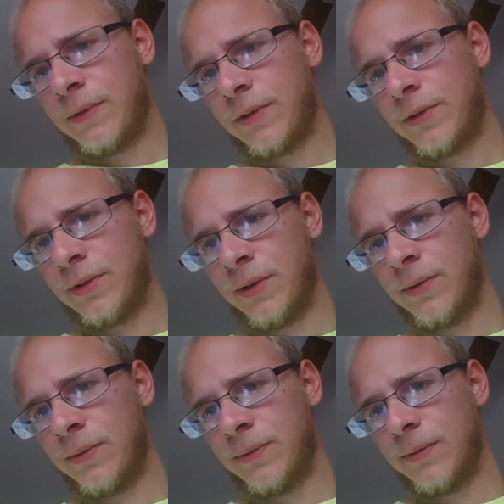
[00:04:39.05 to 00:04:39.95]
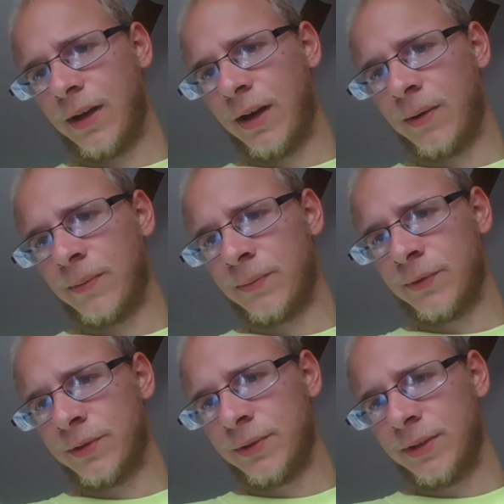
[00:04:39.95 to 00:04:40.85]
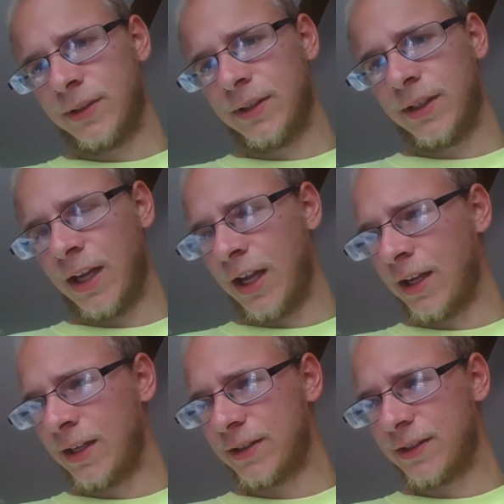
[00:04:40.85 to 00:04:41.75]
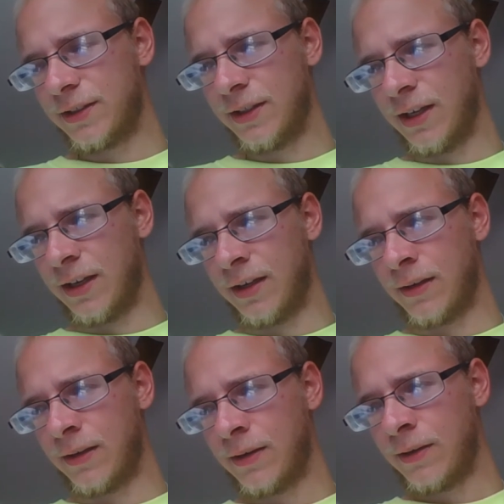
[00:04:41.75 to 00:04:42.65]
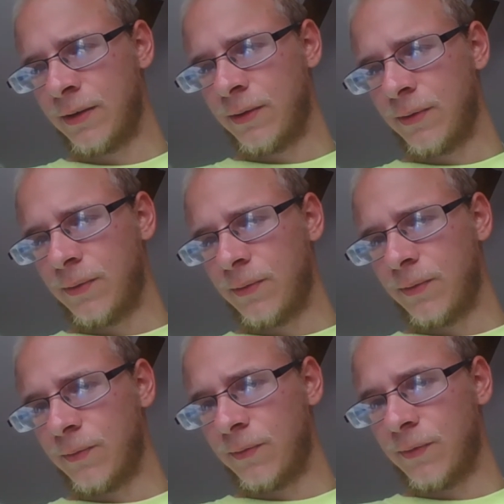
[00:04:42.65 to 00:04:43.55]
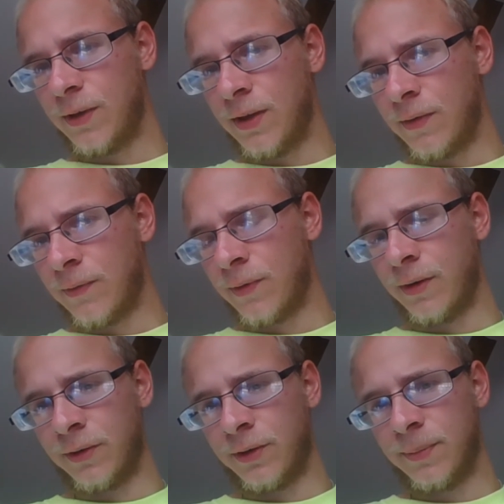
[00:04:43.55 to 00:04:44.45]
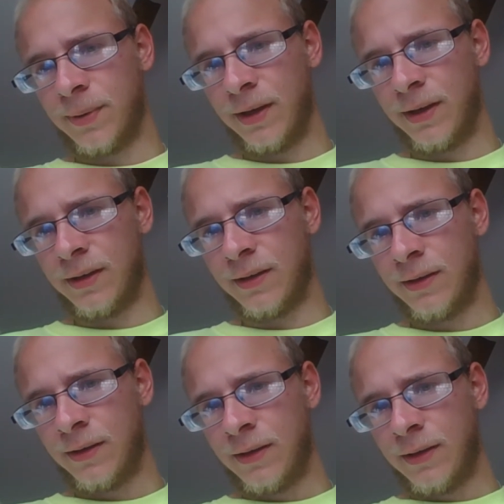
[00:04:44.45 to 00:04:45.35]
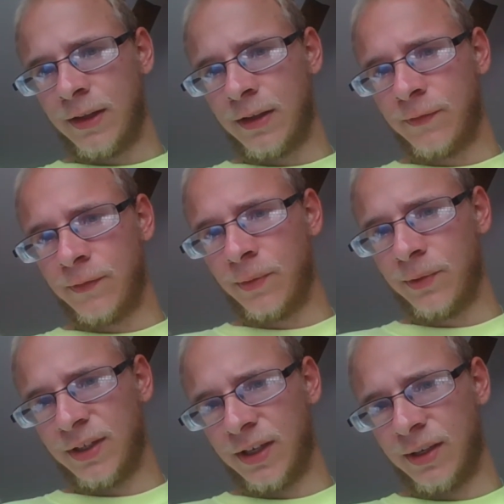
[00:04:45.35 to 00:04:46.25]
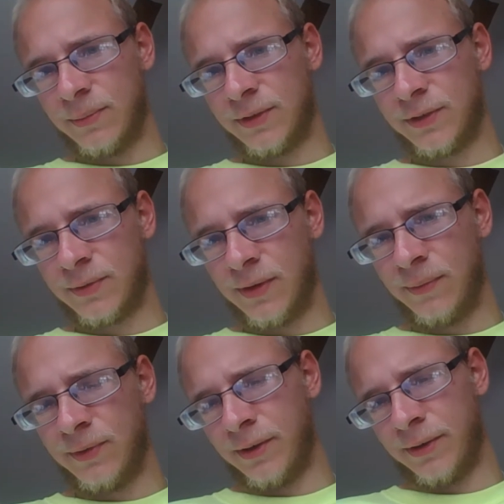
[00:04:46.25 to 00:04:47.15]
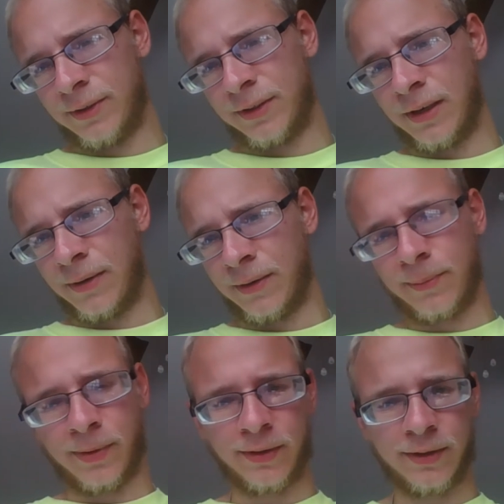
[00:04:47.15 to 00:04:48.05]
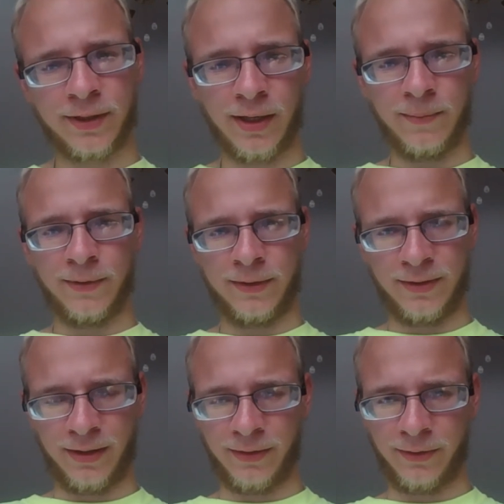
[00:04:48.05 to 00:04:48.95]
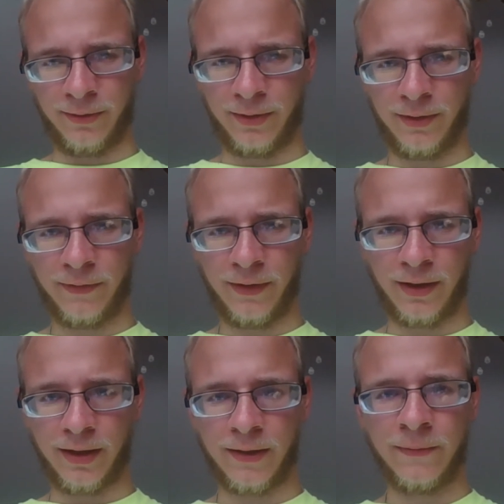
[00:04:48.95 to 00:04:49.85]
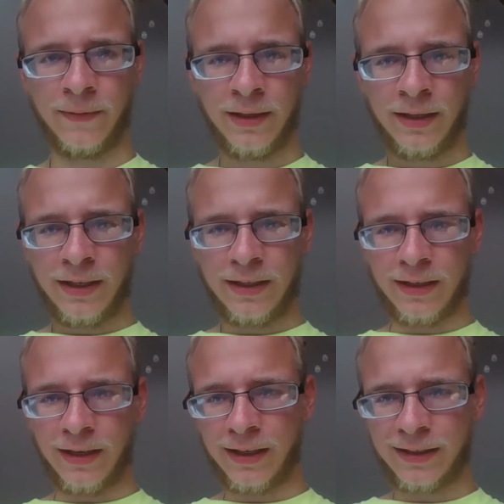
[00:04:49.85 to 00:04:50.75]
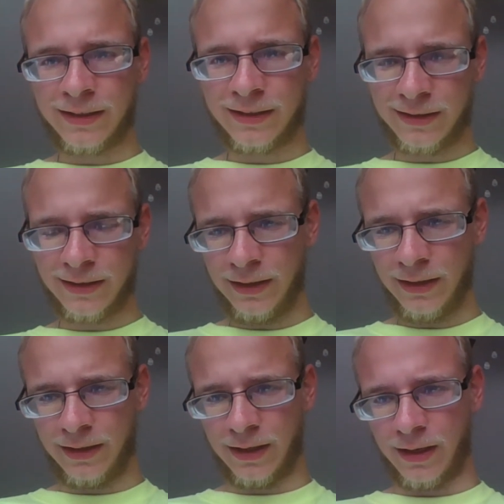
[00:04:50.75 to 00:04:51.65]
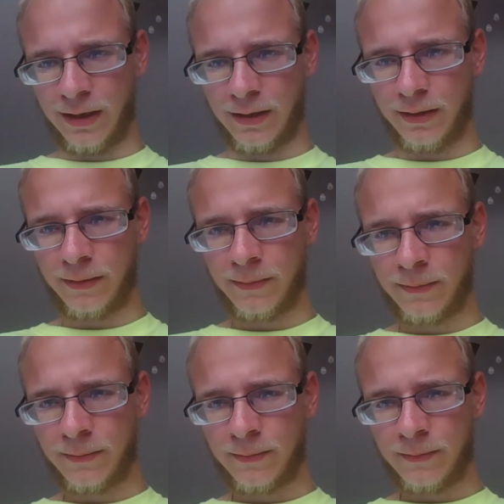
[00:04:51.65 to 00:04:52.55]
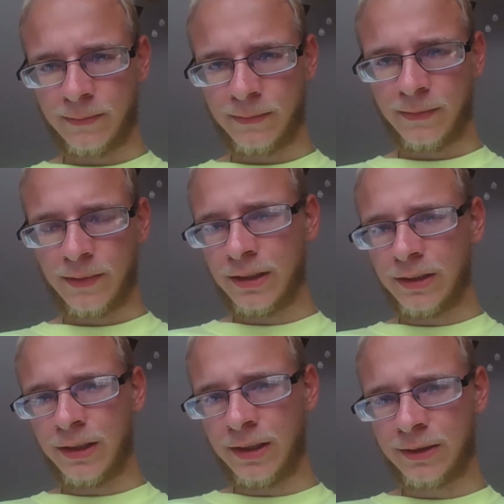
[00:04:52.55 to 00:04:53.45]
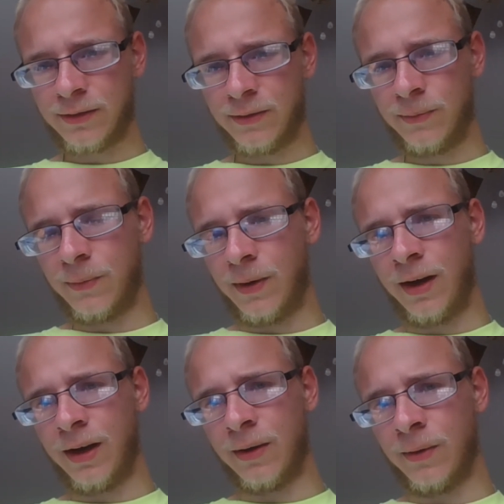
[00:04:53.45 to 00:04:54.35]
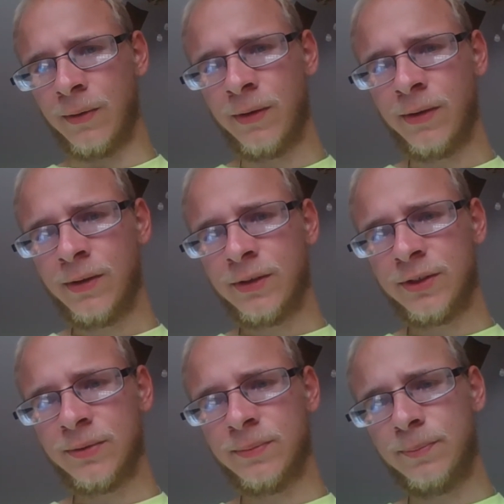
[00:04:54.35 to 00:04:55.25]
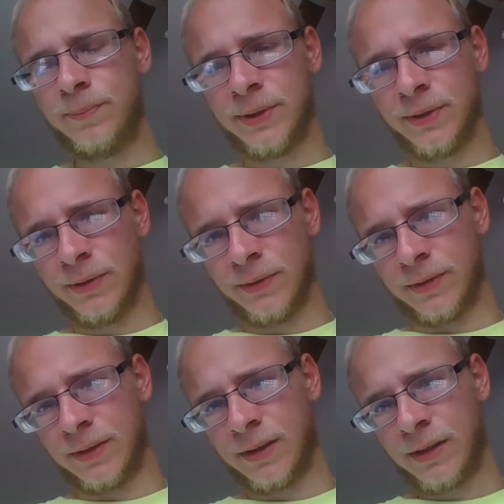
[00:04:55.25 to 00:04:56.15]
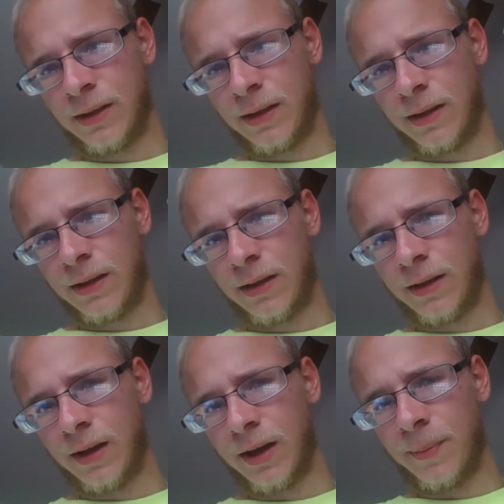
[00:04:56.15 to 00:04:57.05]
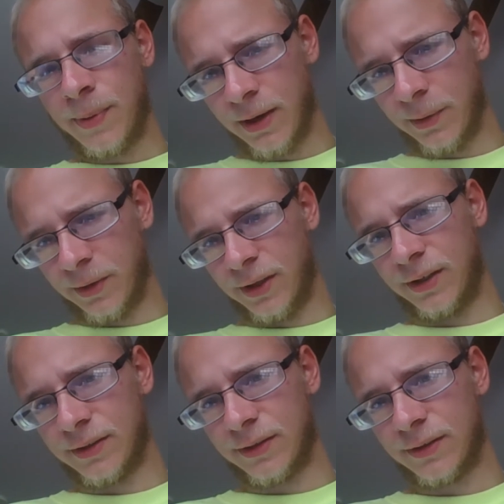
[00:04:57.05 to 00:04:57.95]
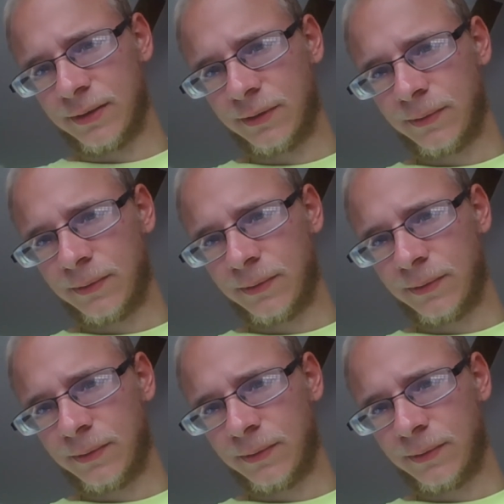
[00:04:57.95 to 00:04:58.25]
So I really can't say if we're underpaid. If full time is $12 an hour and part time is $9.35, then I can see that. It takes a while to build a pay raise.